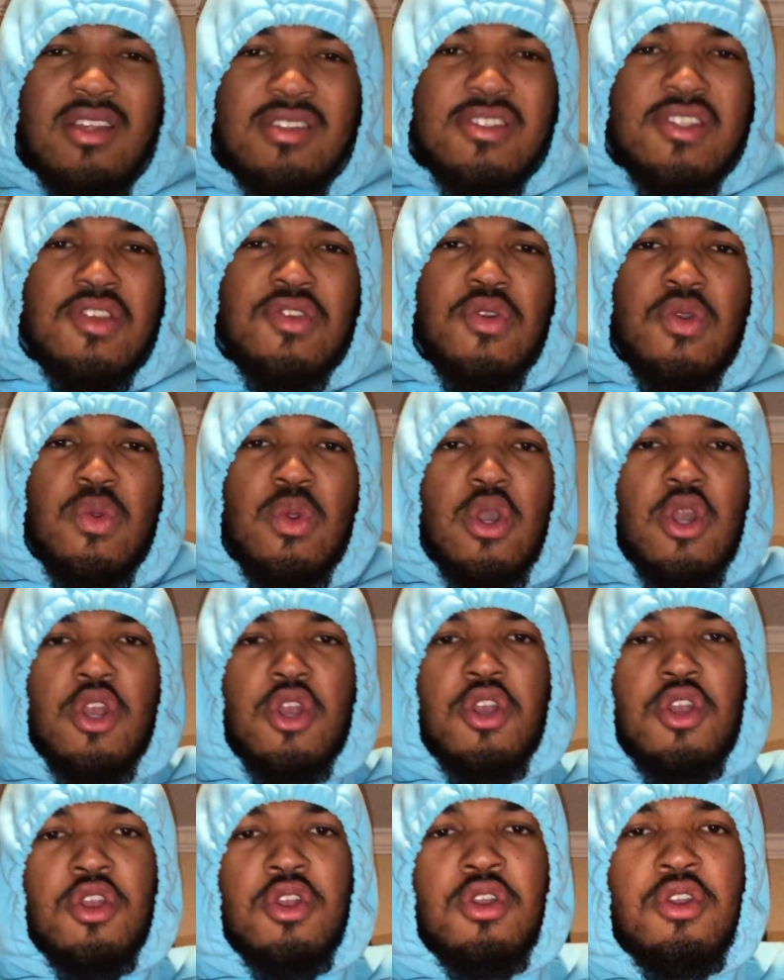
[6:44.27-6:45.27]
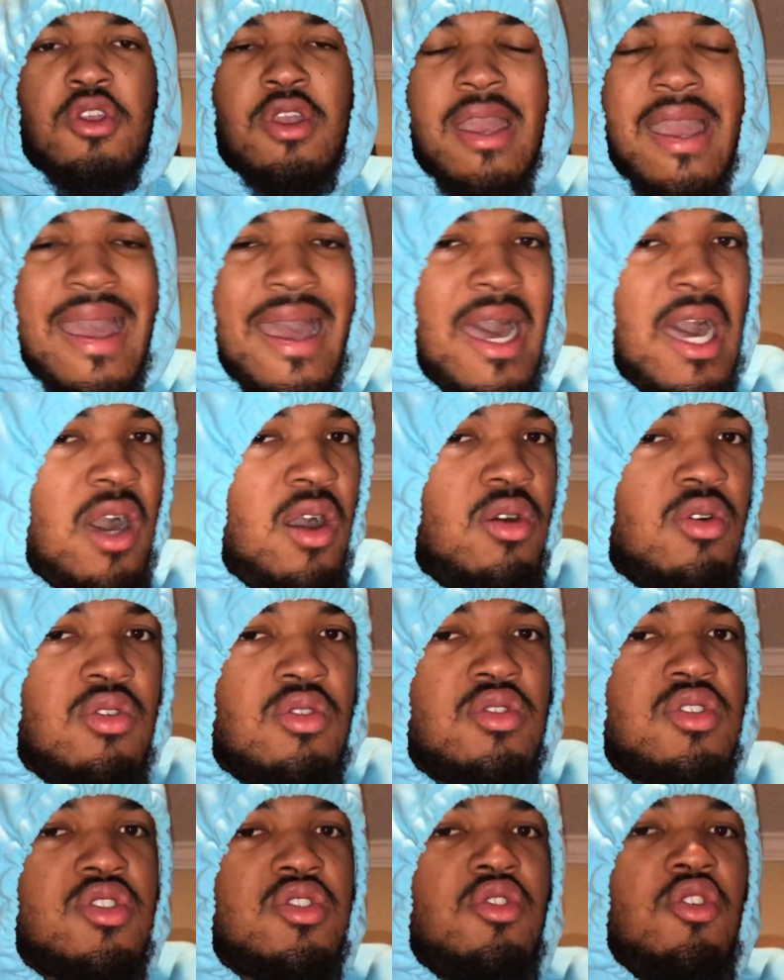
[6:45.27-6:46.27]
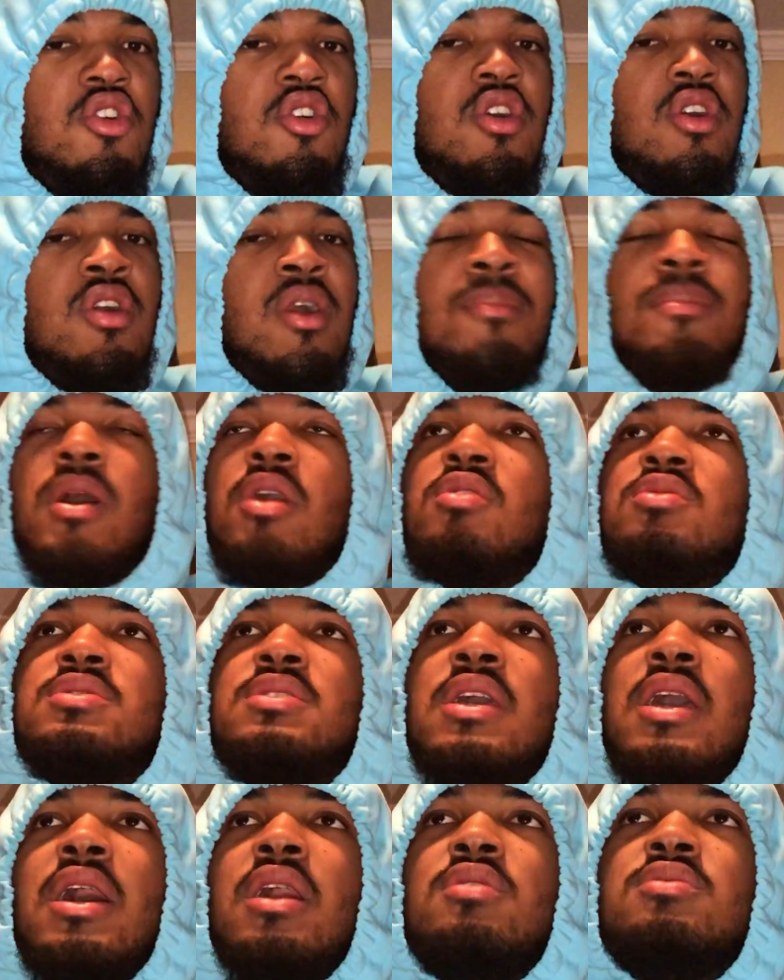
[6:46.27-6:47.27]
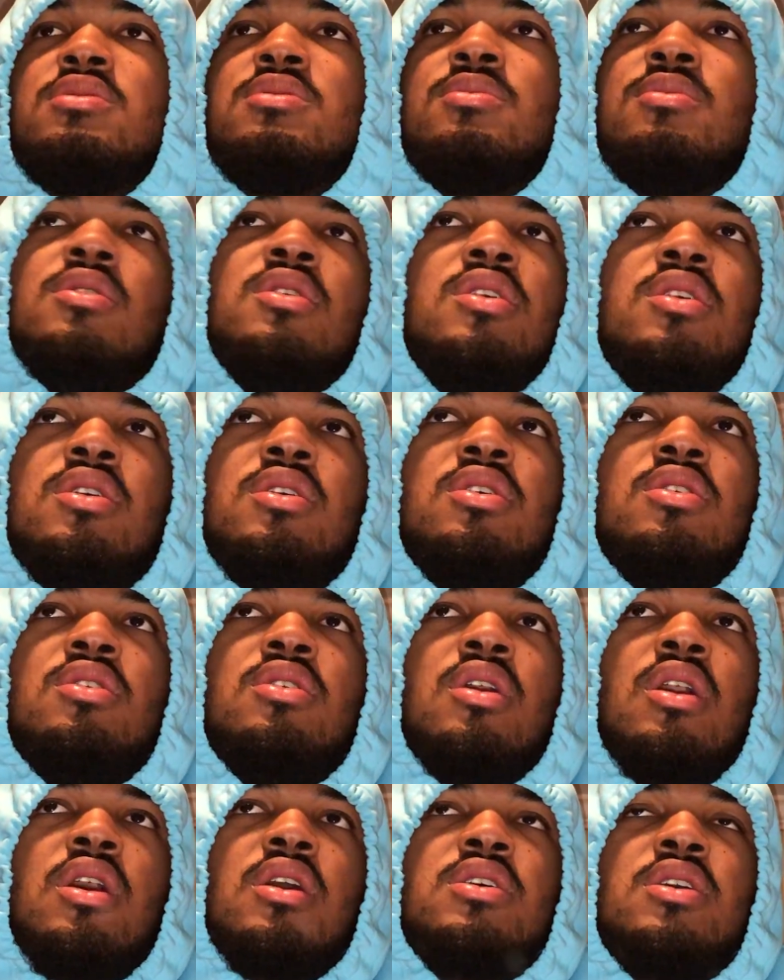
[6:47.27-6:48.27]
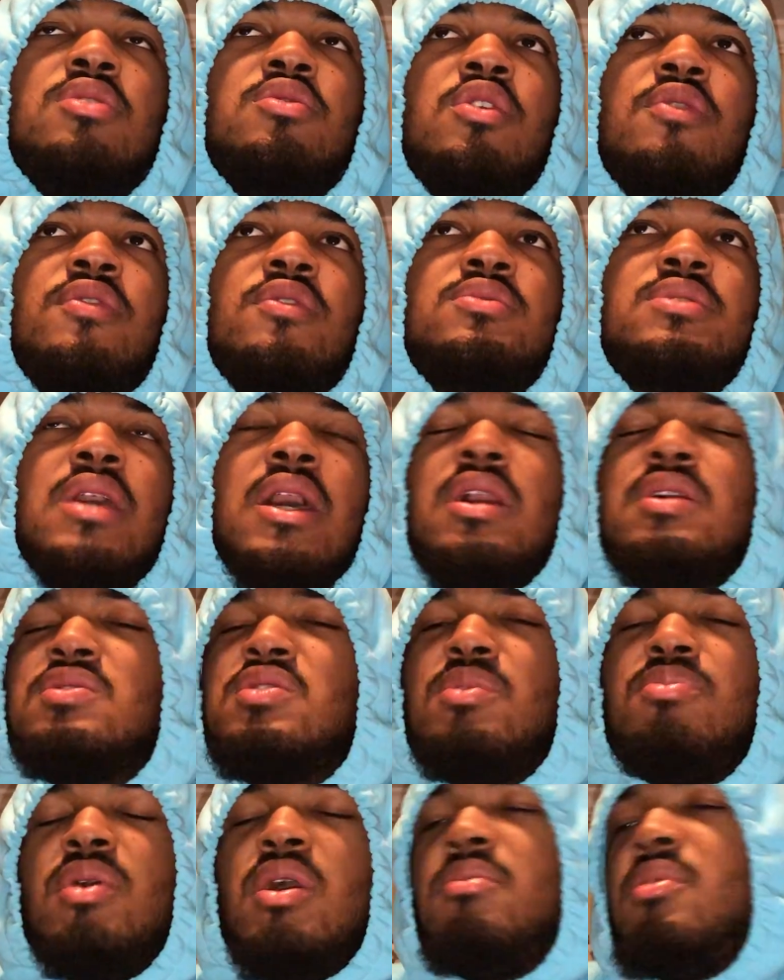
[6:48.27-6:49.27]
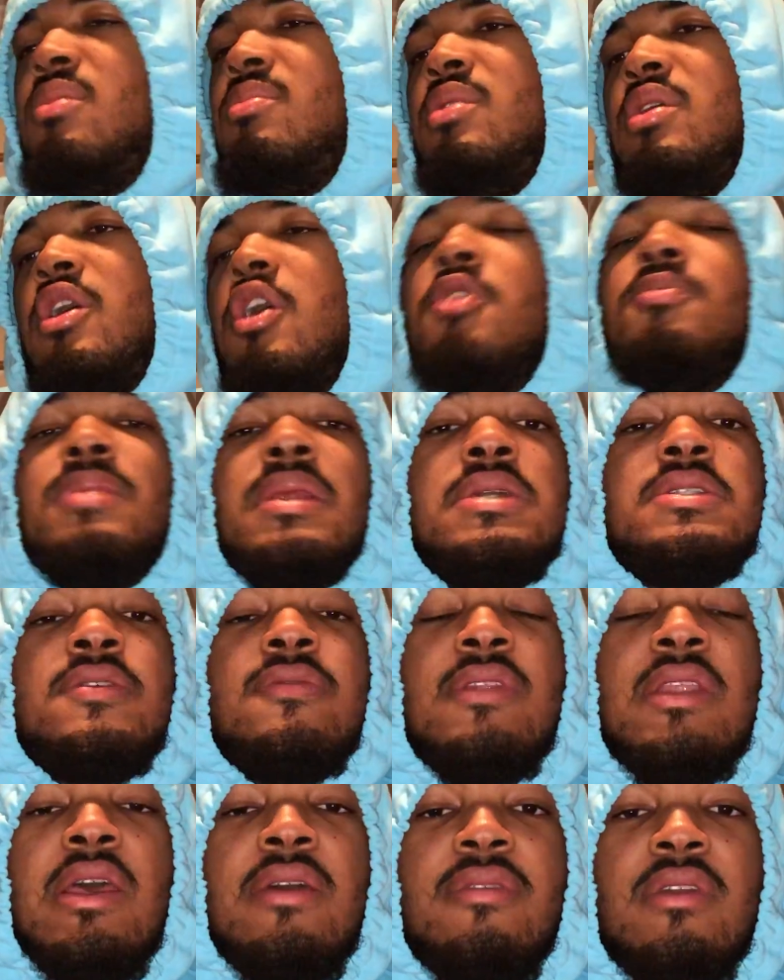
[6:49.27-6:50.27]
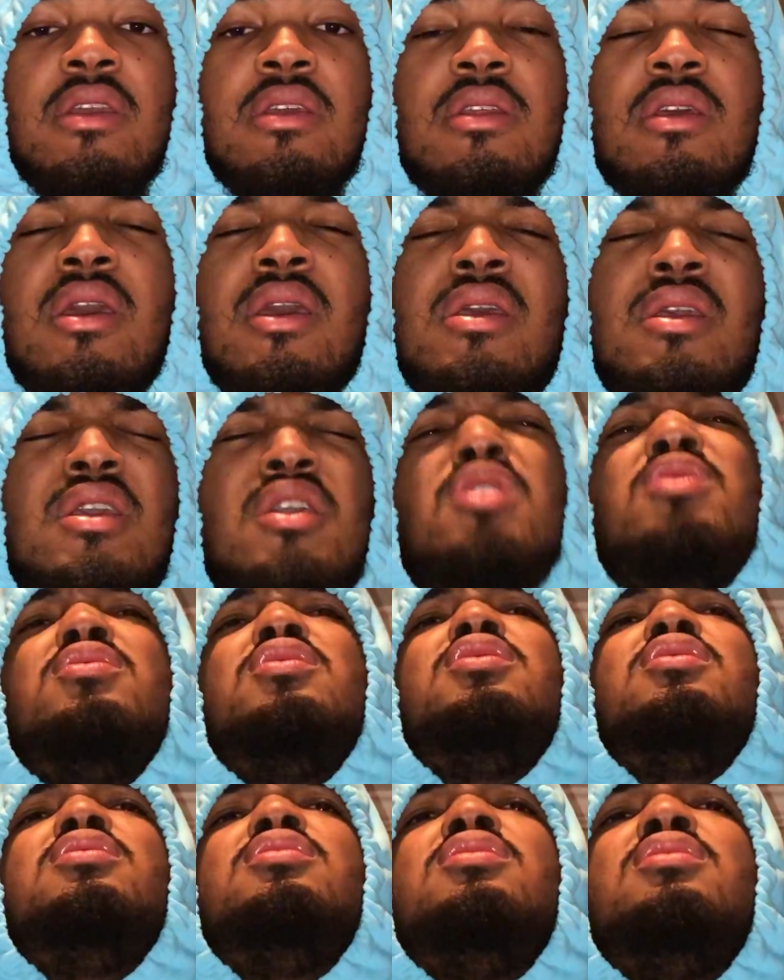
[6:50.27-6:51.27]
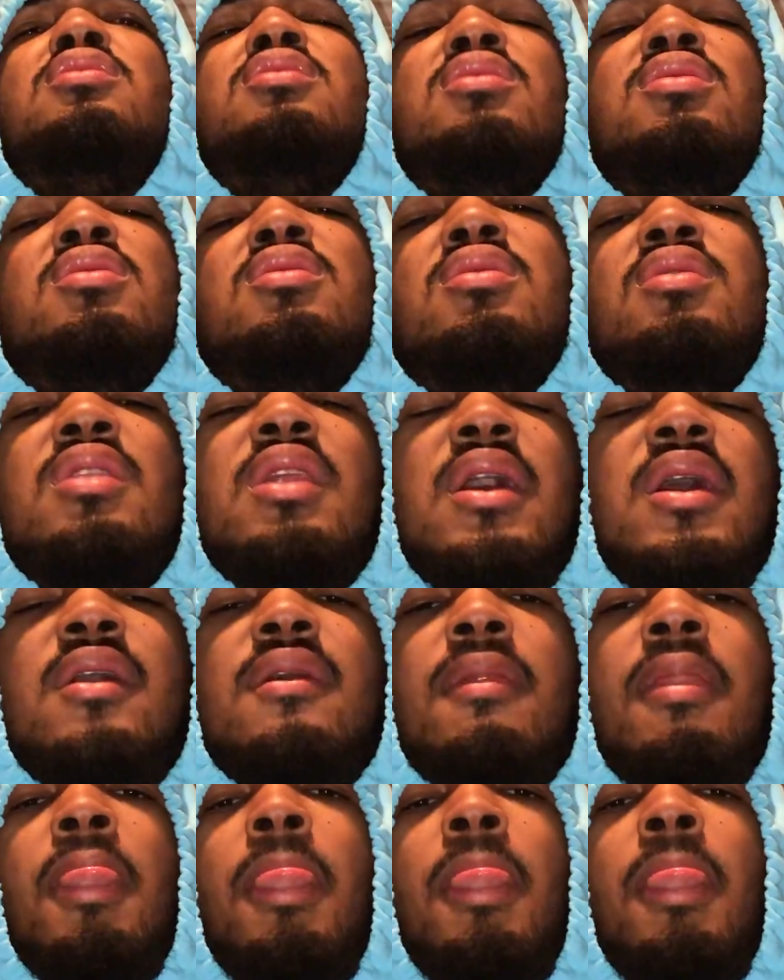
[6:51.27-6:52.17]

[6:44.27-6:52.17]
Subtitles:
into her house, or I'm not gonna say house. I don't know if it was a house or apartment, but her place of living, and killed her. Like,